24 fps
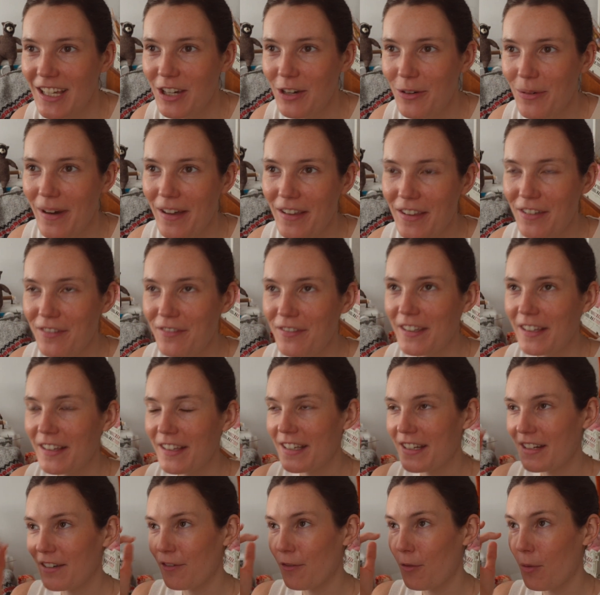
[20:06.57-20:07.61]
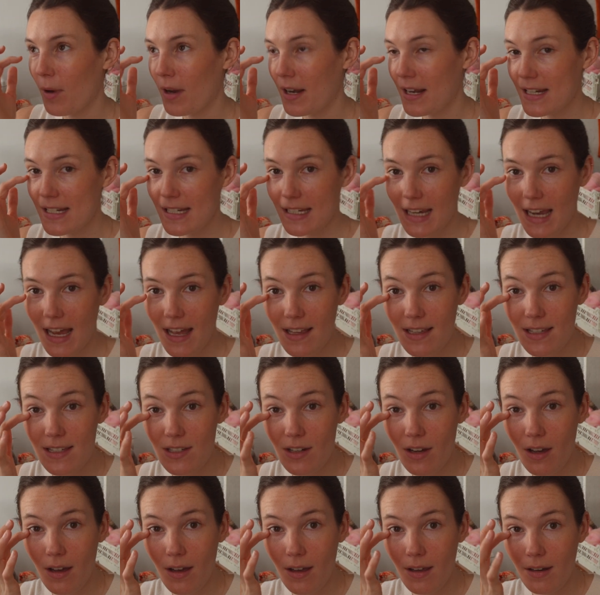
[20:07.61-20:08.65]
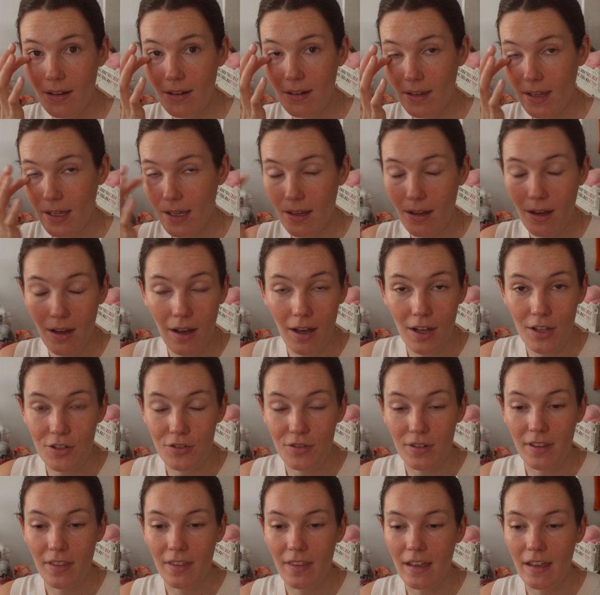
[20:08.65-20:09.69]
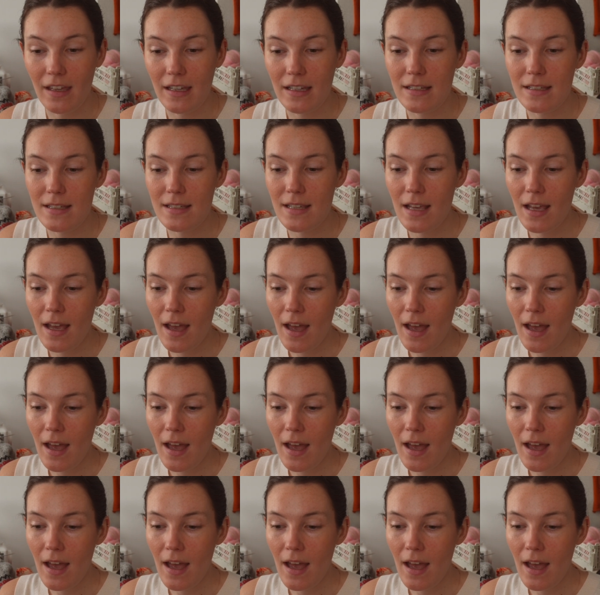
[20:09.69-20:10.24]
the feeling of wanting to cast on like 100 things.